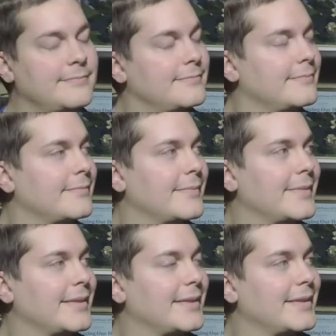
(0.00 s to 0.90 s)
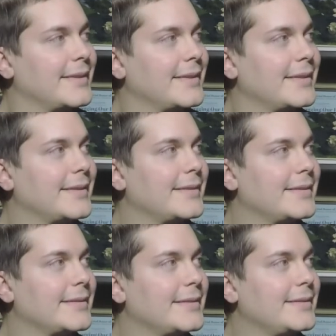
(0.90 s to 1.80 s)

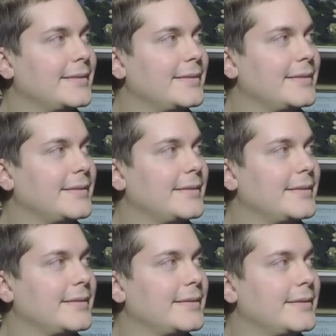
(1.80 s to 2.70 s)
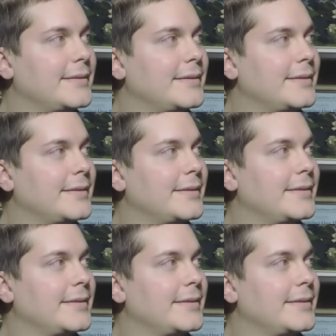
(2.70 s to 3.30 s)
This person isn't speaking.